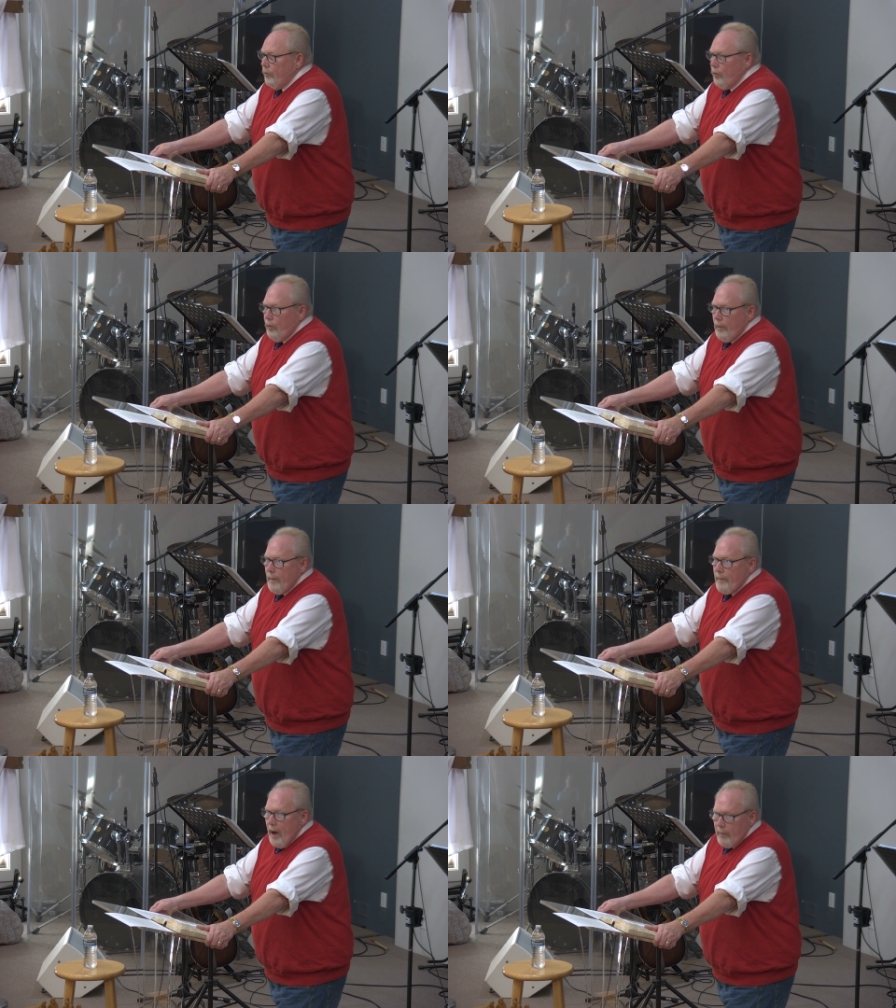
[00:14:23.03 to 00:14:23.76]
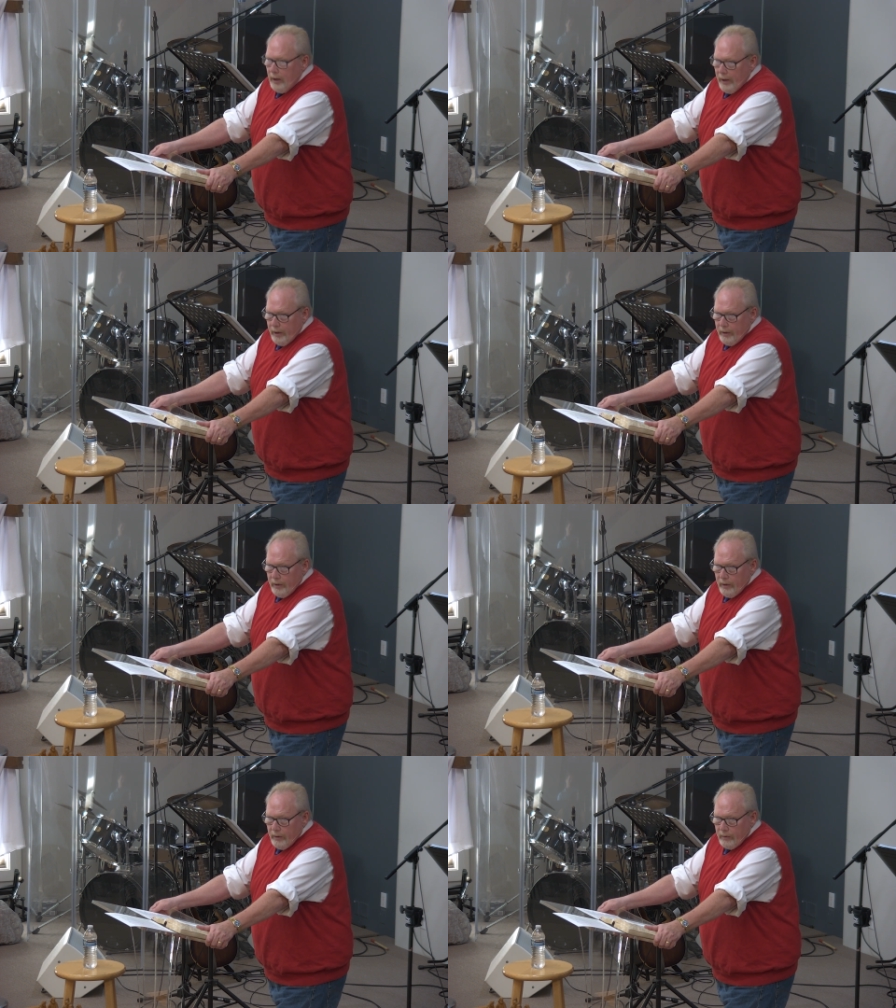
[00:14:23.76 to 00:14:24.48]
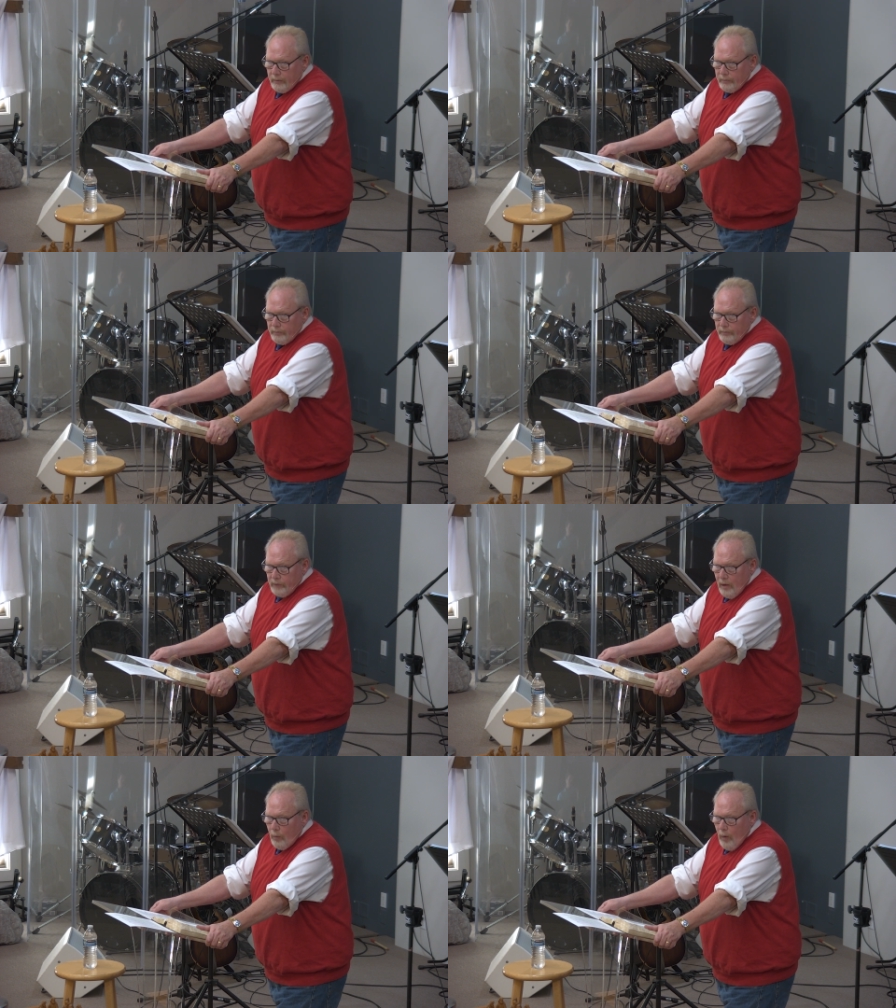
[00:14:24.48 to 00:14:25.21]
we're a republic,
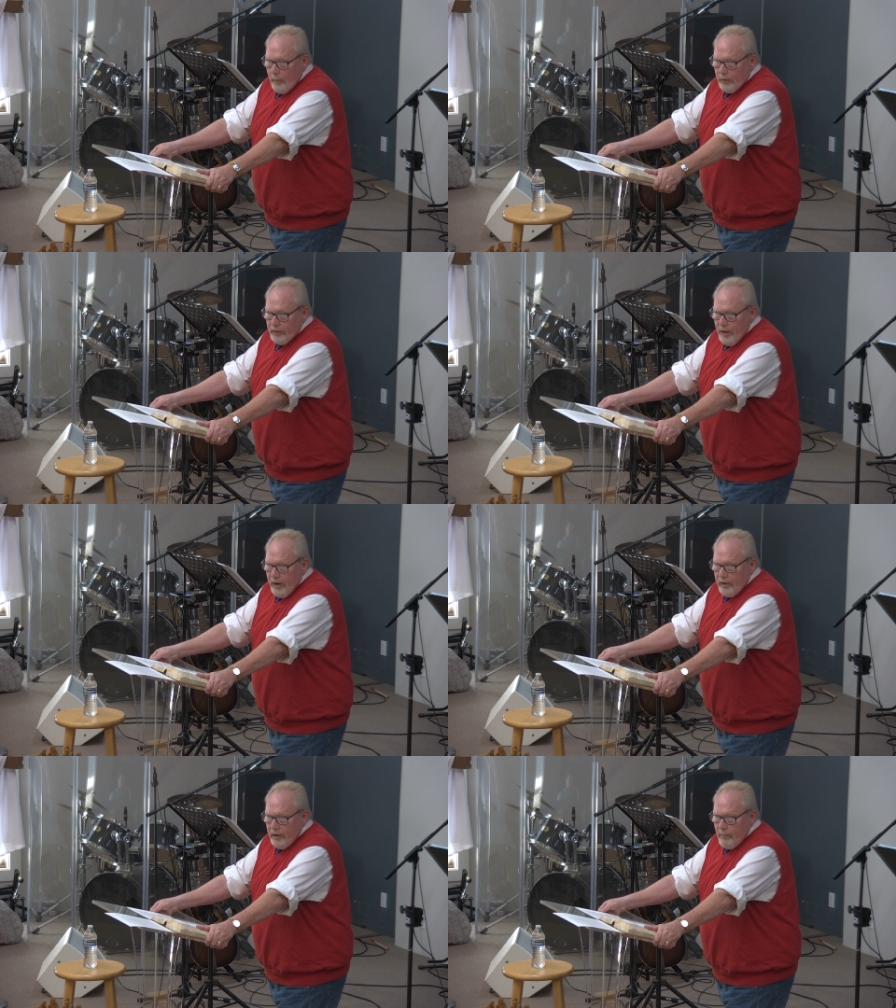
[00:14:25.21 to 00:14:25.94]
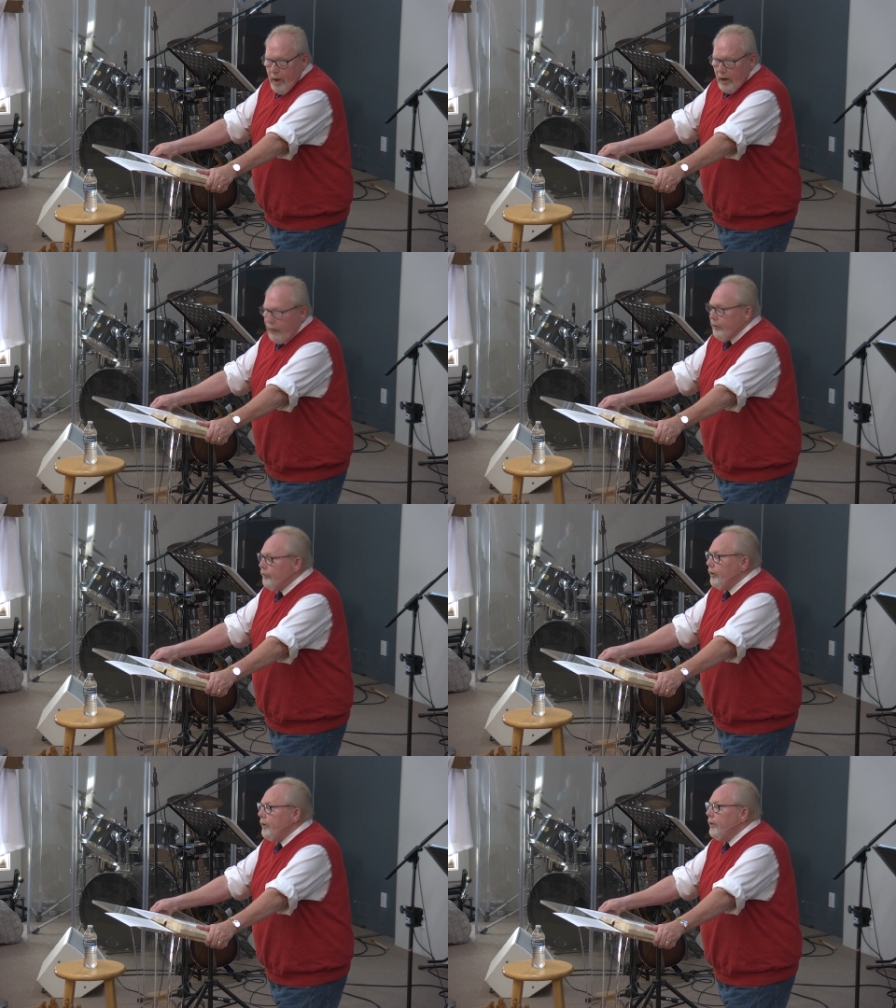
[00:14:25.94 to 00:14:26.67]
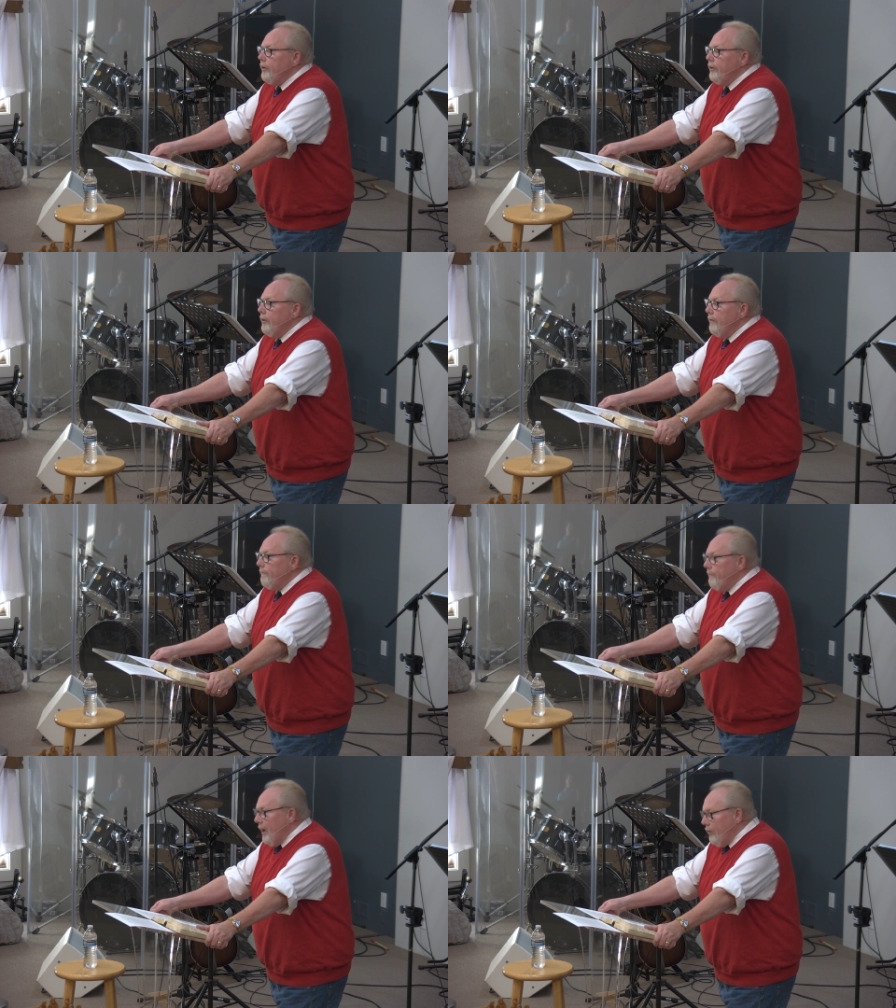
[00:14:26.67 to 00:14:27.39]
a representative democracy
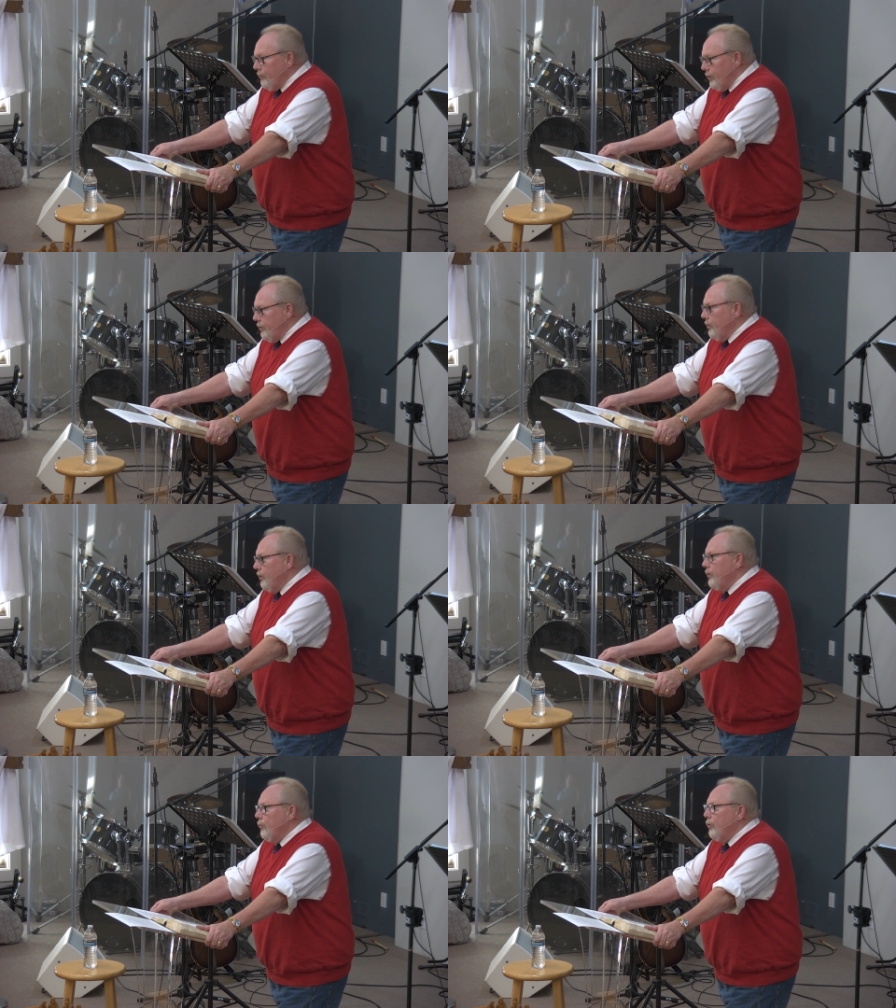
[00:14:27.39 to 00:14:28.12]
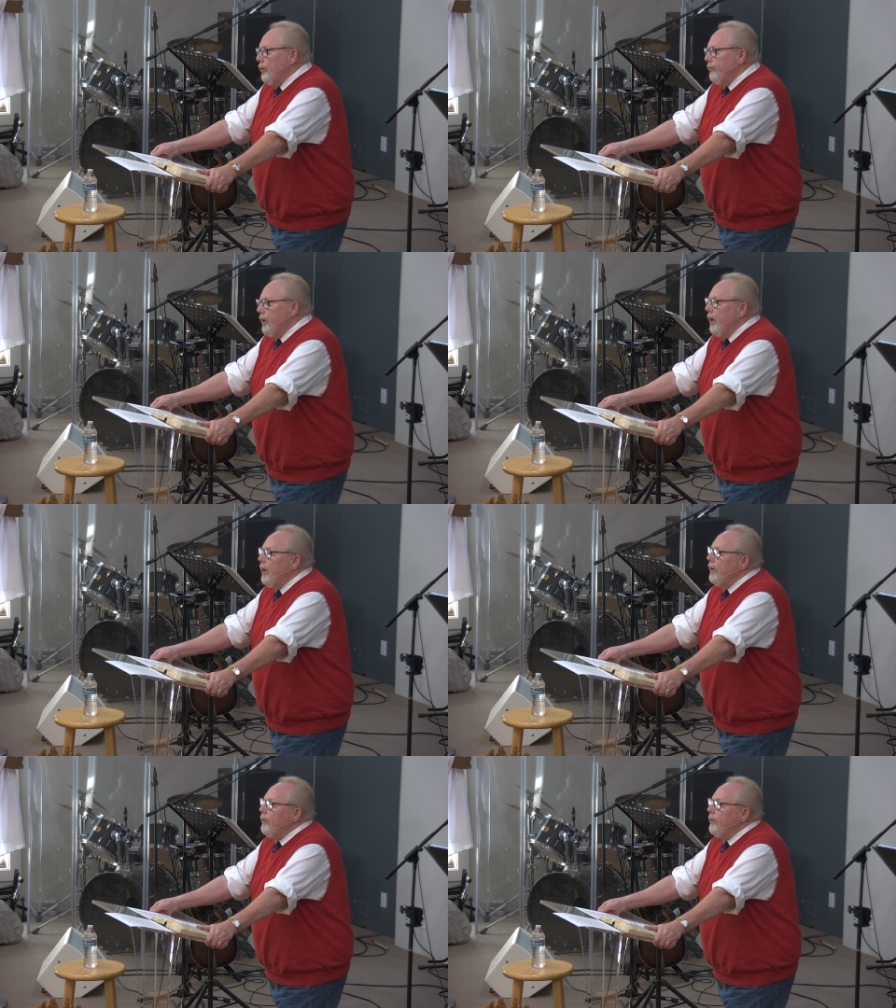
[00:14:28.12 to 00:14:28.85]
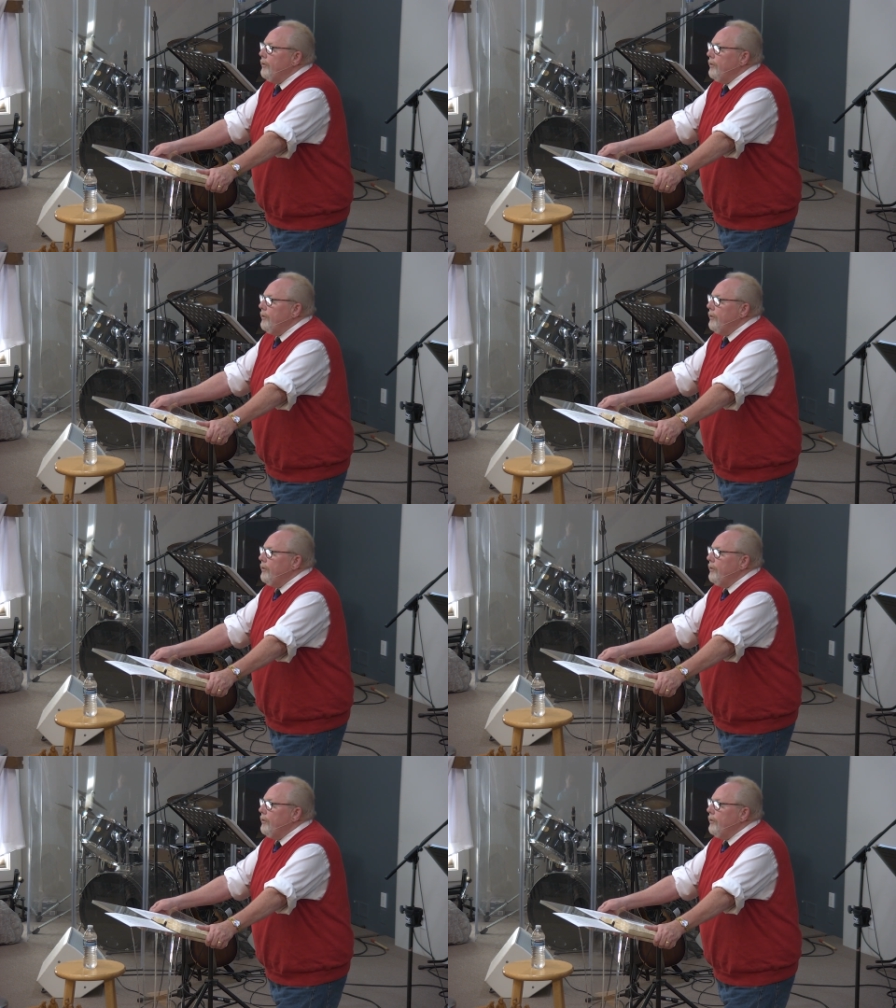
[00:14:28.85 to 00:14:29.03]
founded on the Word of God.